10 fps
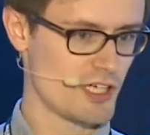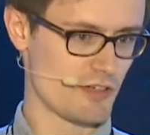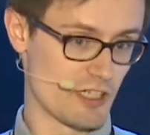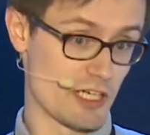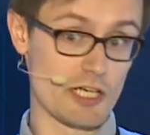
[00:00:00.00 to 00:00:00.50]

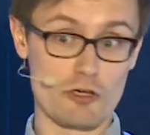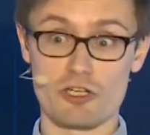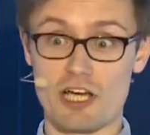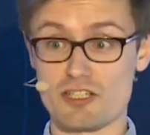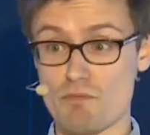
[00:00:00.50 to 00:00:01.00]
If they click on
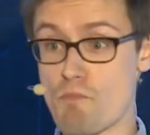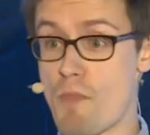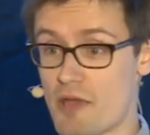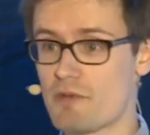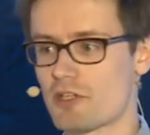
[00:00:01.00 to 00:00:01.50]
an item,
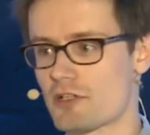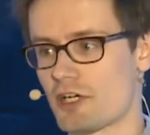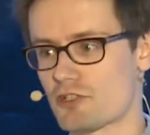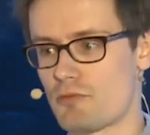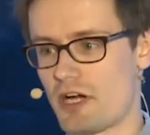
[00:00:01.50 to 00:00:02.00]
maybe they'd
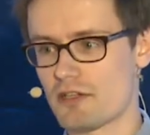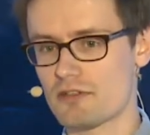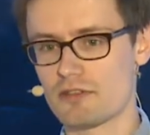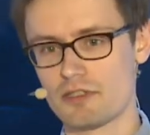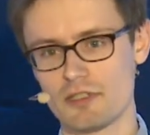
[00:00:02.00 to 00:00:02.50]
like to buy
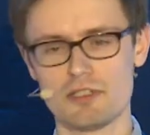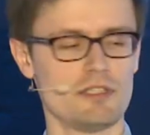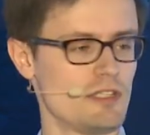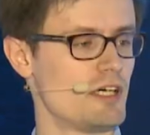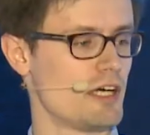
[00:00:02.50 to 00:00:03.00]
it.
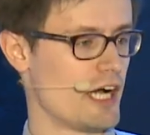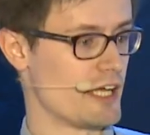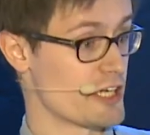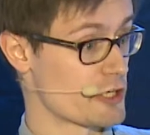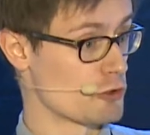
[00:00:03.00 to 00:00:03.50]

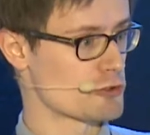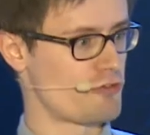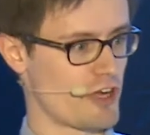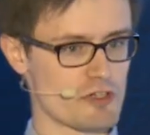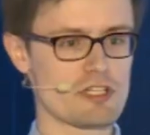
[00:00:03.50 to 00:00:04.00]
They can also
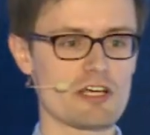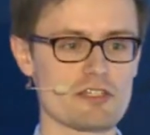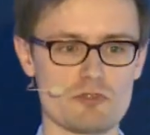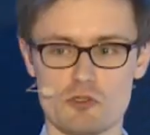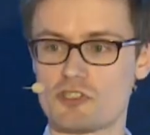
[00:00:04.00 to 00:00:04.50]
favorite
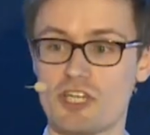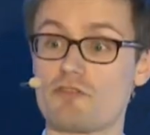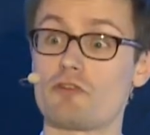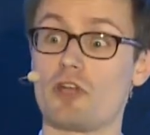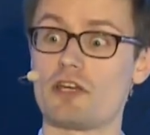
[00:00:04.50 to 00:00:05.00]
items or
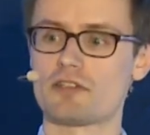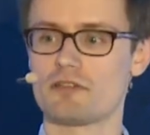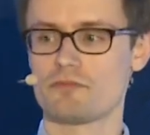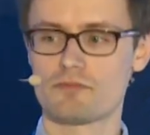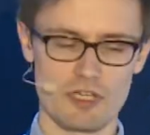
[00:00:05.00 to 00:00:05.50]
save for later.
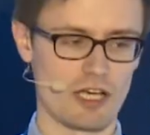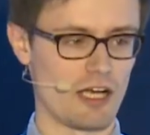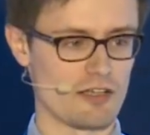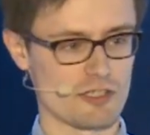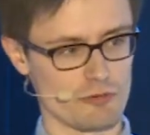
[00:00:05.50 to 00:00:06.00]

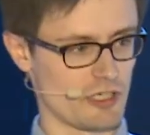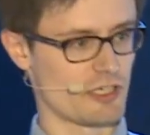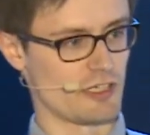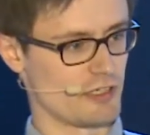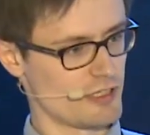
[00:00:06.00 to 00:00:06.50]
So
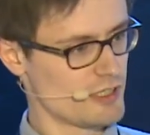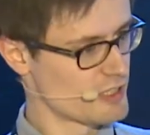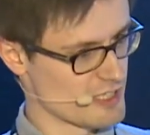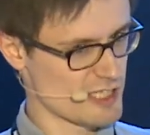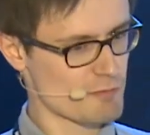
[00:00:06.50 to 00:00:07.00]

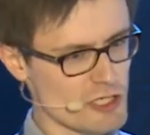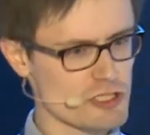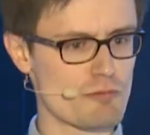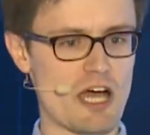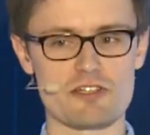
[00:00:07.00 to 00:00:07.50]
there's a
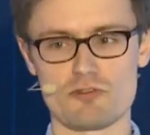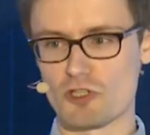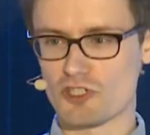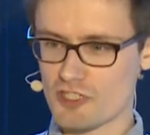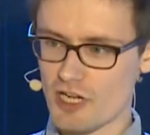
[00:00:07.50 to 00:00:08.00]
special button
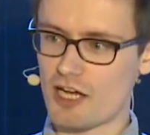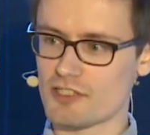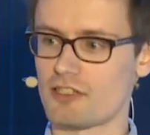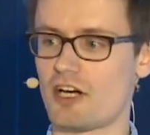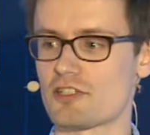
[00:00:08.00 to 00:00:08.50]
which
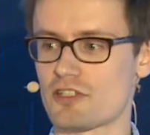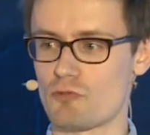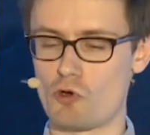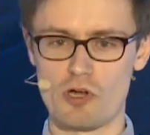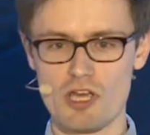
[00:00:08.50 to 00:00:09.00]
stars an item
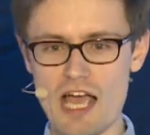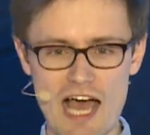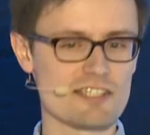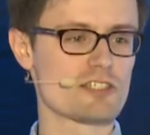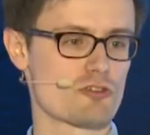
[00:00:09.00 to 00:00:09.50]
or
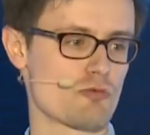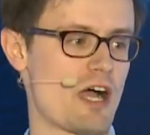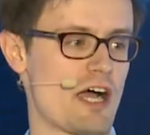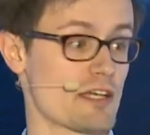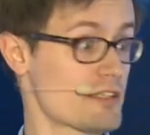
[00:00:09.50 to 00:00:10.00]
adds it to
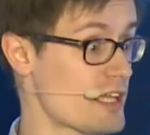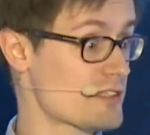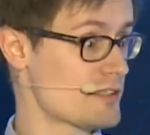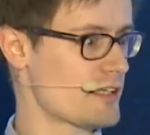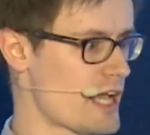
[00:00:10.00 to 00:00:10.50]
bag, and
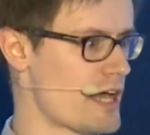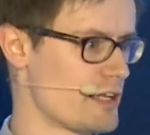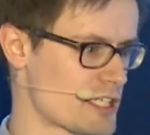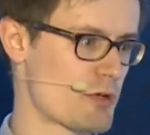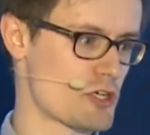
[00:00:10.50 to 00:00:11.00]
that's again an
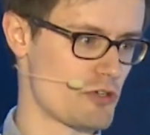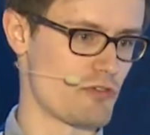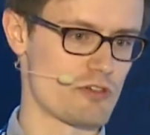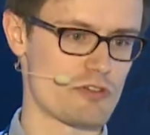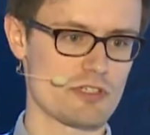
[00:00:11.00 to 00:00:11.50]
expression of
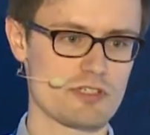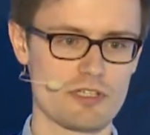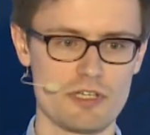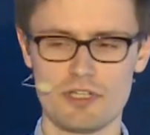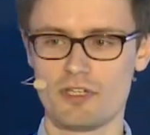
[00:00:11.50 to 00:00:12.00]
interest.
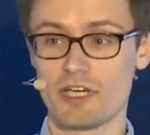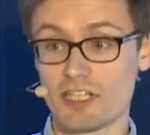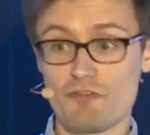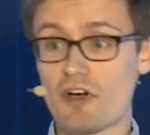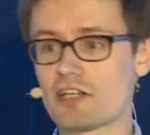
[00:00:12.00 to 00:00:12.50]
And
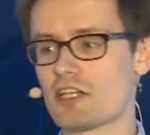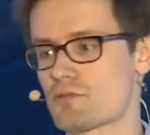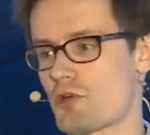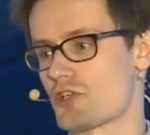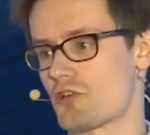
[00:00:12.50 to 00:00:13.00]
the final
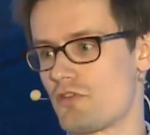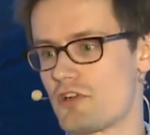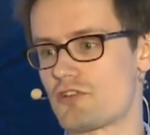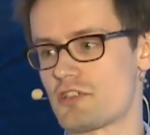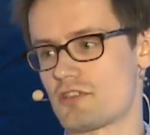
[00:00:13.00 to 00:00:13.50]
expression of
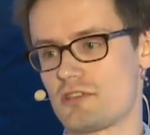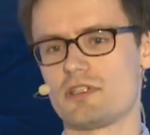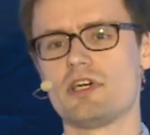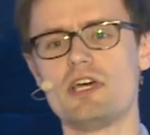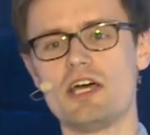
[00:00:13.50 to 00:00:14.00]
interest, and
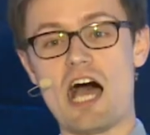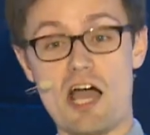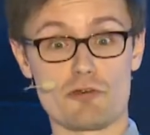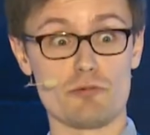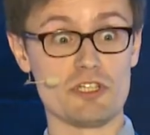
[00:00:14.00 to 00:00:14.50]

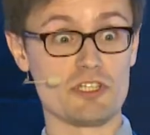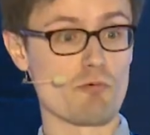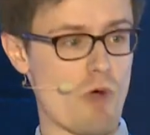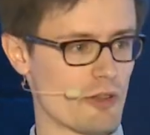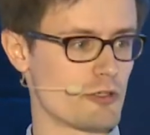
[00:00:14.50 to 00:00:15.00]
arguably the
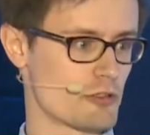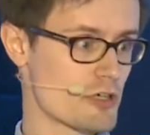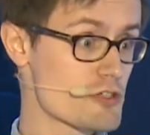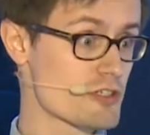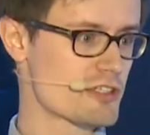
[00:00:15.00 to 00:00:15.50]
one that you're
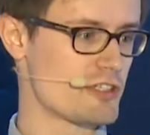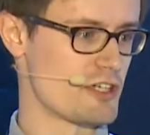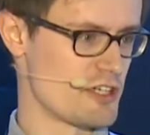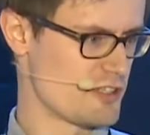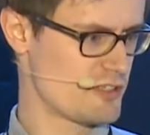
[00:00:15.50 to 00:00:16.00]
interested
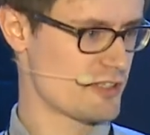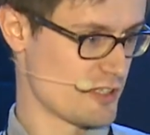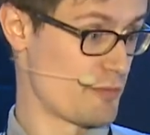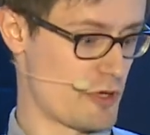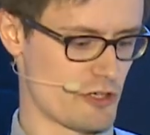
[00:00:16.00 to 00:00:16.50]
in,
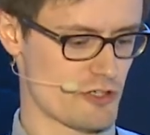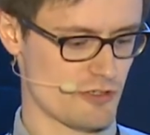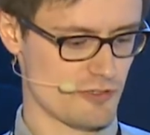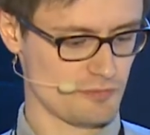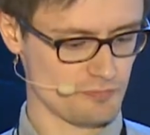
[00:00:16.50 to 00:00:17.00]
is a
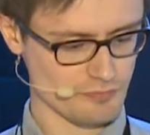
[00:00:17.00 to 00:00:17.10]
purchase.